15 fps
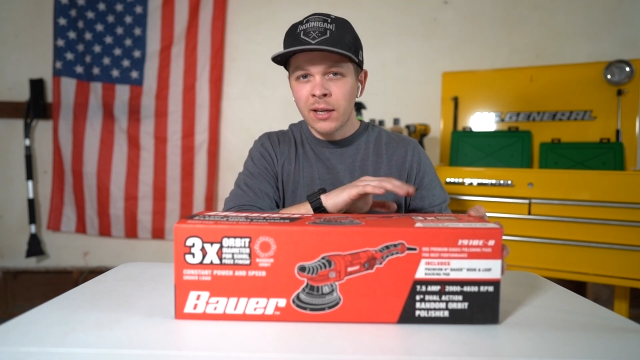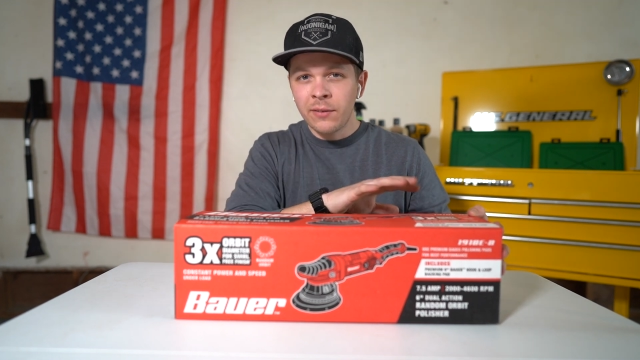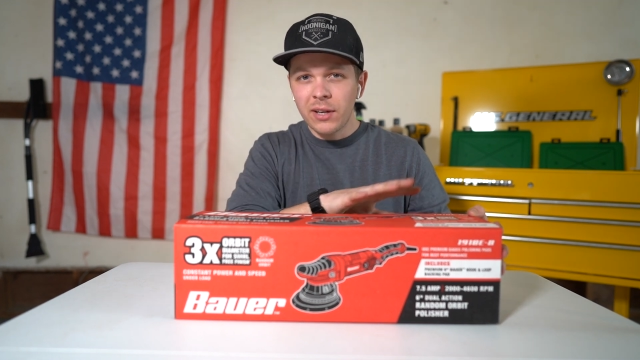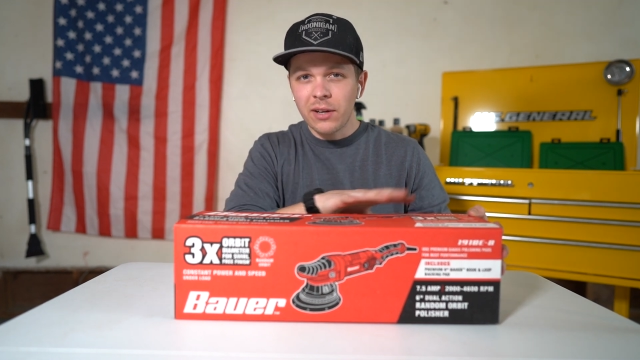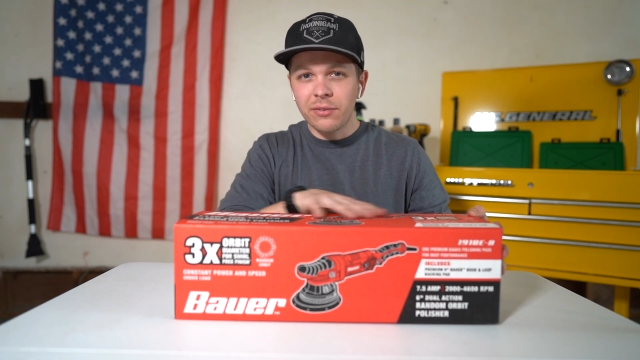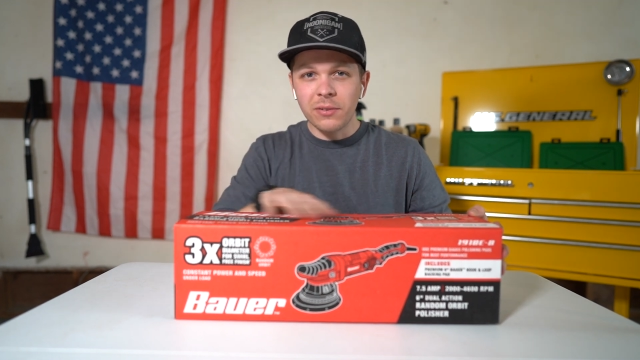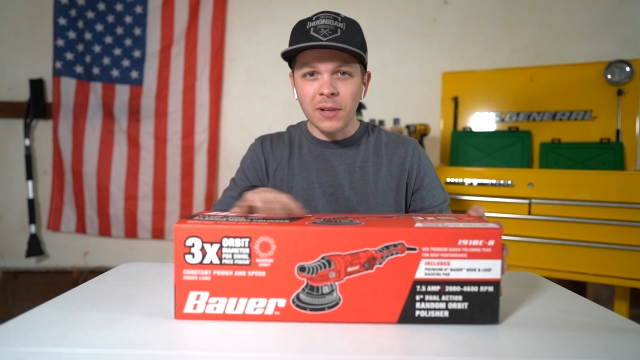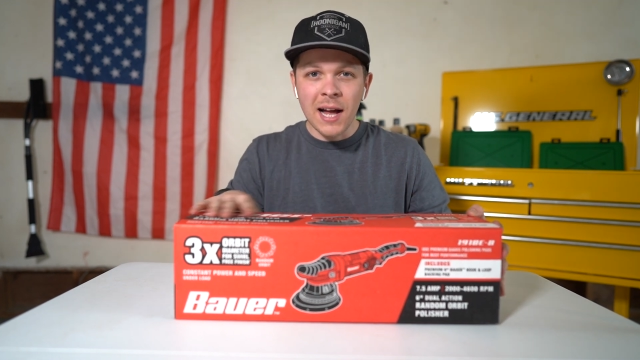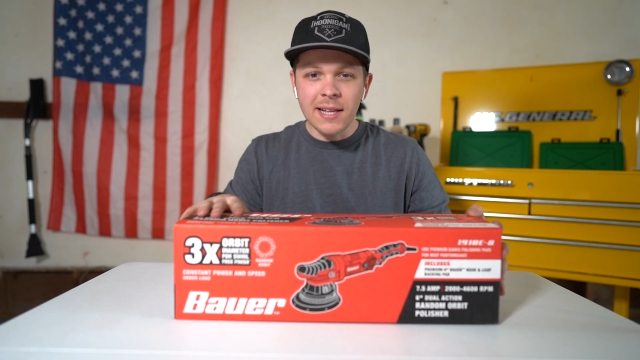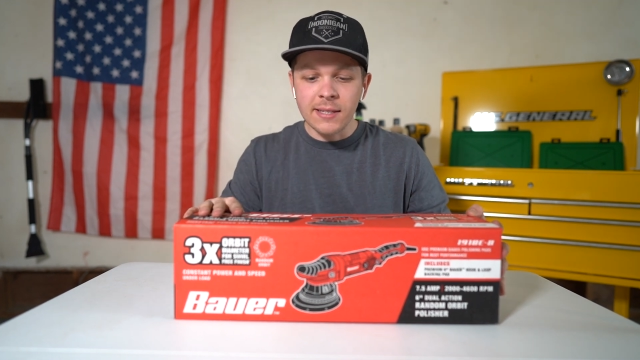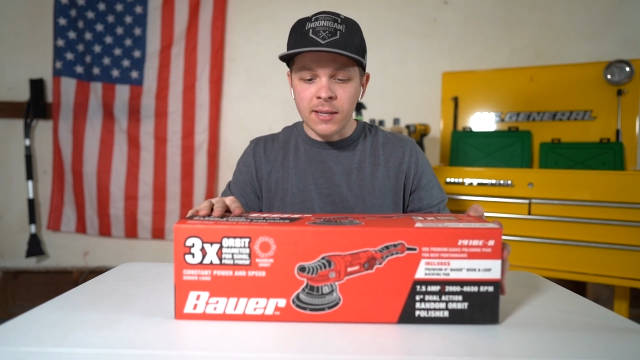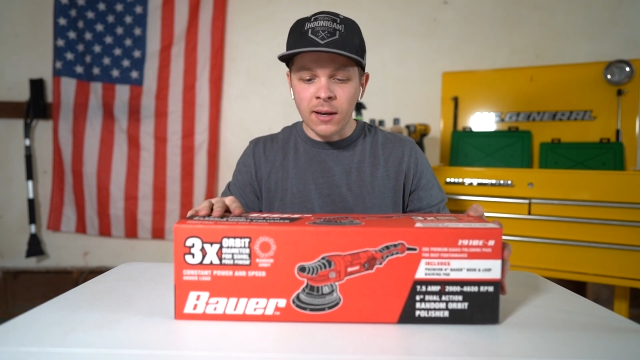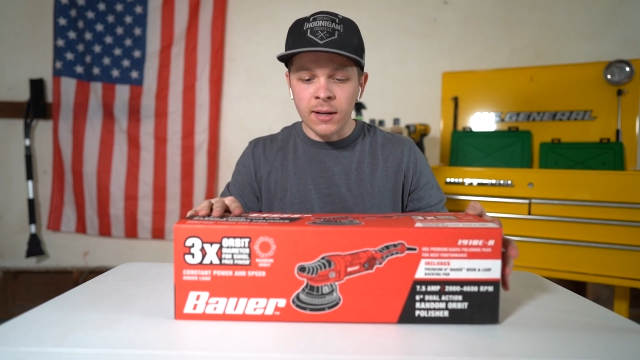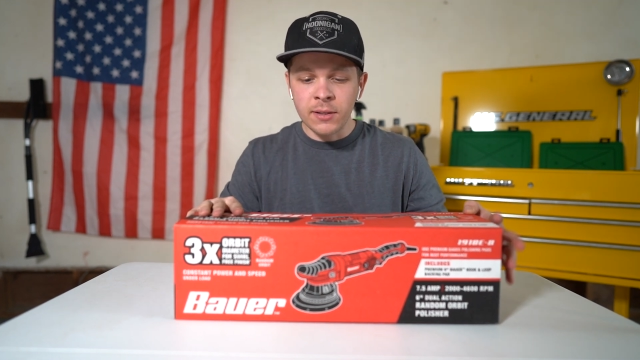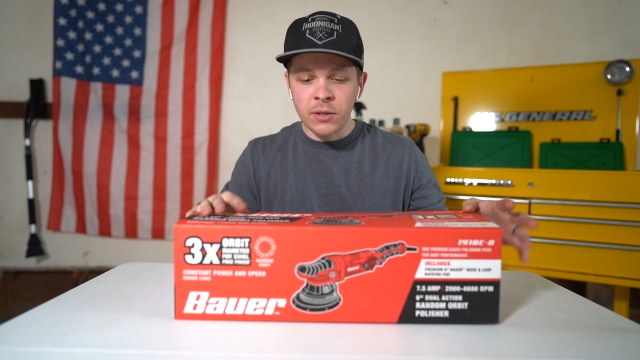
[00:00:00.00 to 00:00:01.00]
Kind of like a flat
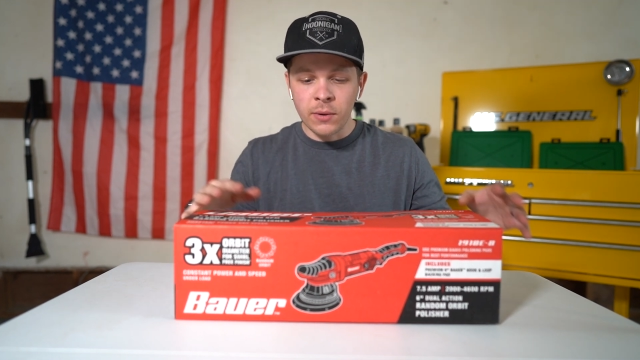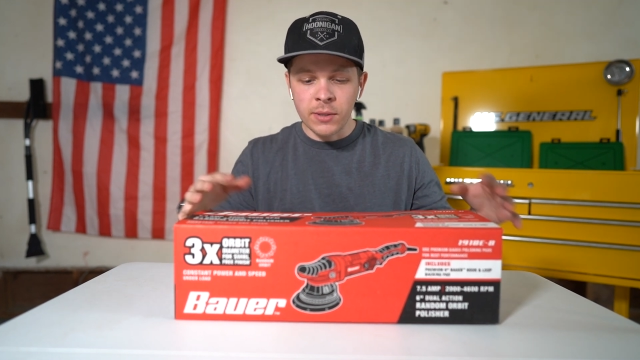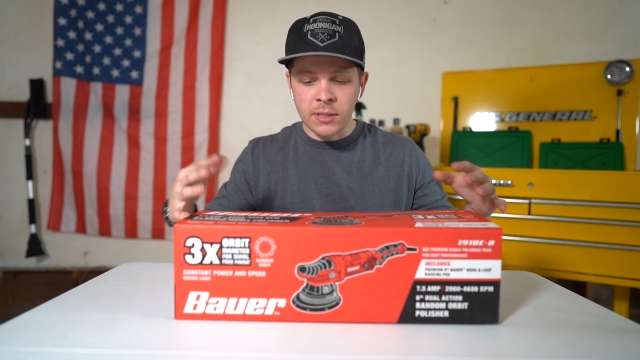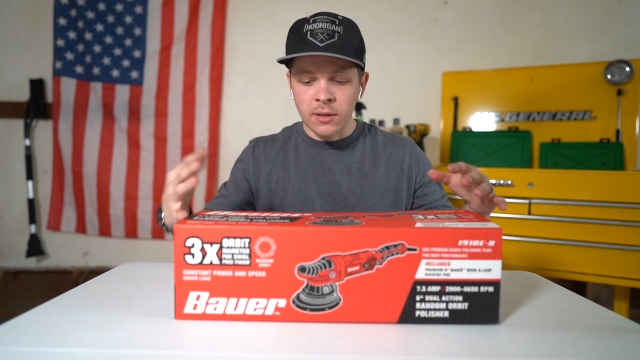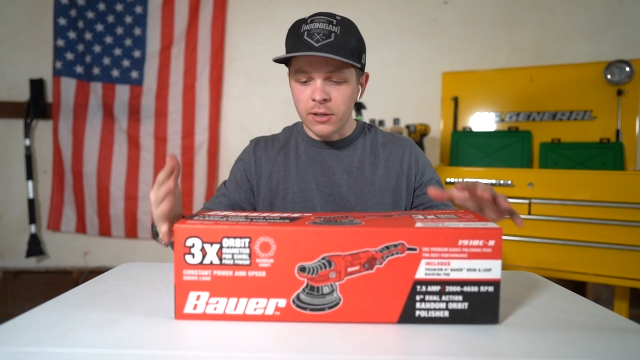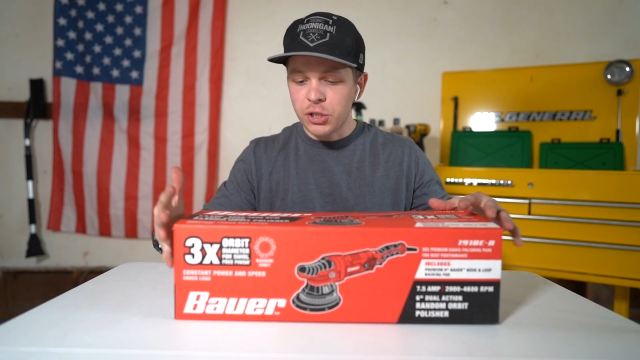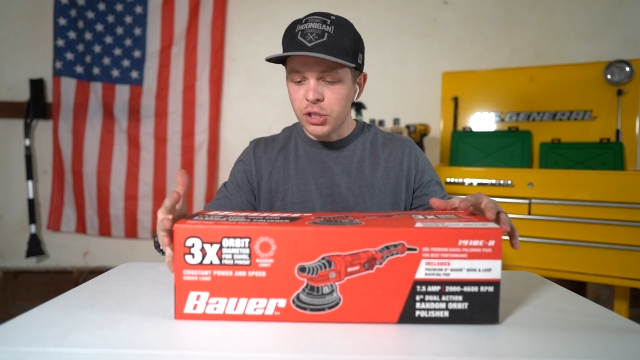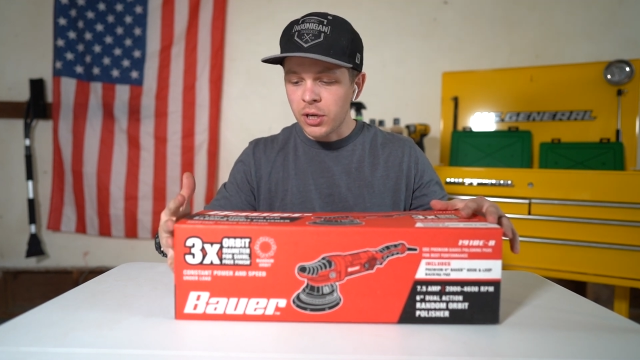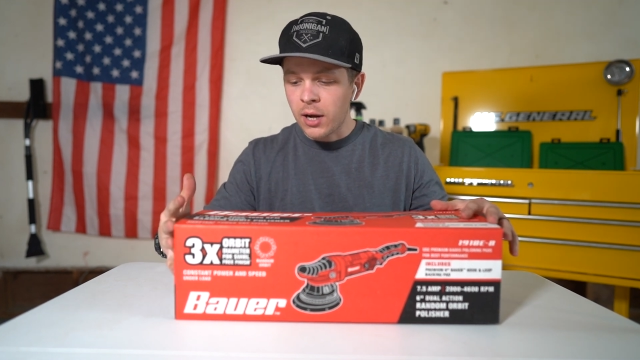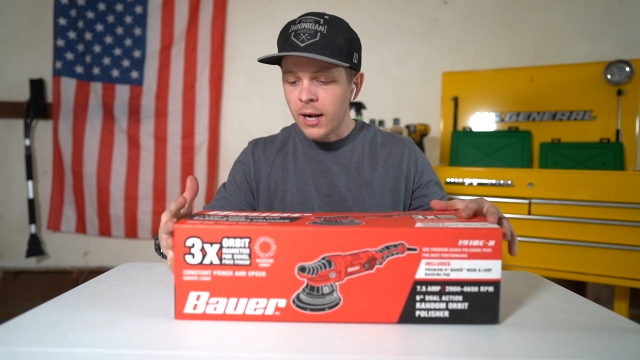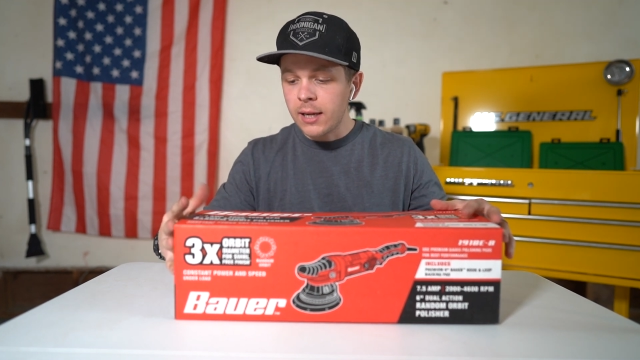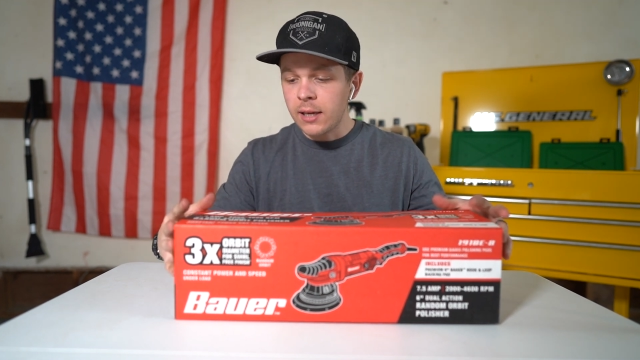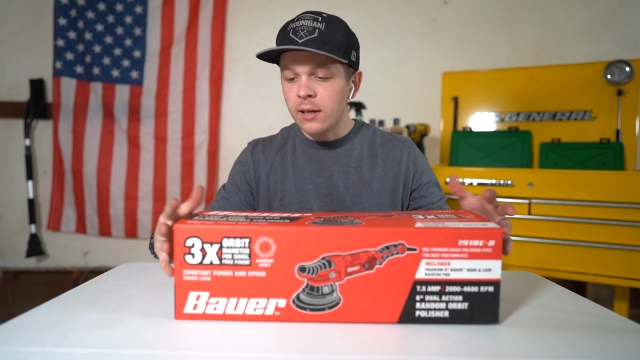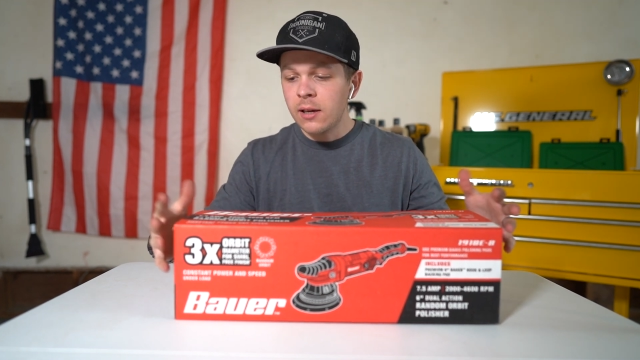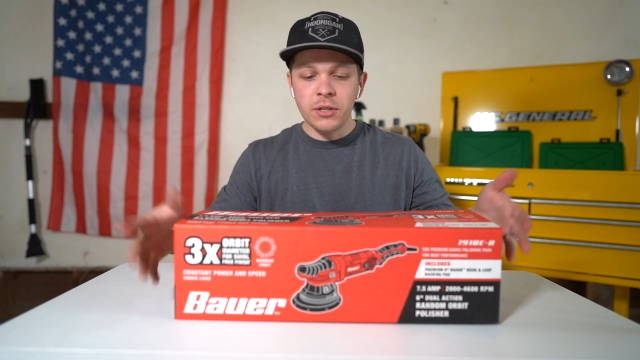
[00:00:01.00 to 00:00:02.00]
design to it, it's not shiny.